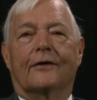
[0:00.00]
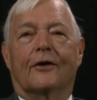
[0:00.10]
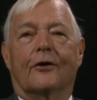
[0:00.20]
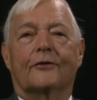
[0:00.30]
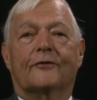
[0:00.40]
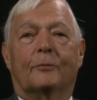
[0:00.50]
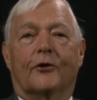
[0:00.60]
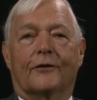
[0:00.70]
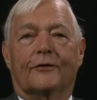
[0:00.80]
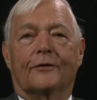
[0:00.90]
and our
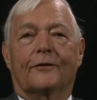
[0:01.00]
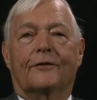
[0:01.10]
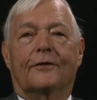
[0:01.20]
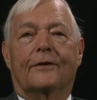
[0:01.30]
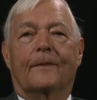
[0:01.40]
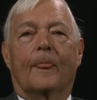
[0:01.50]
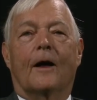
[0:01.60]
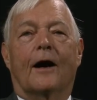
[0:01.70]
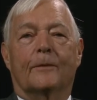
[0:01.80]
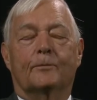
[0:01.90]
sponsors,
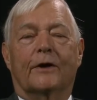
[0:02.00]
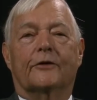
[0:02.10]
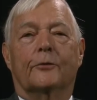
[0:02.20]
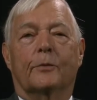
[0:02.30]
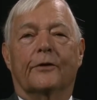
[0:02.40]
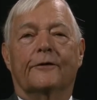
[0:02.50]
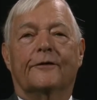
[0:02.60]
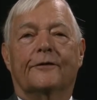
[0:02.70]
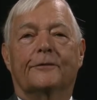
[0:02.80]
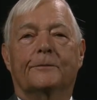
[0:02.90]
I'm Michael
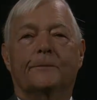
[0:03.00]
Bliss.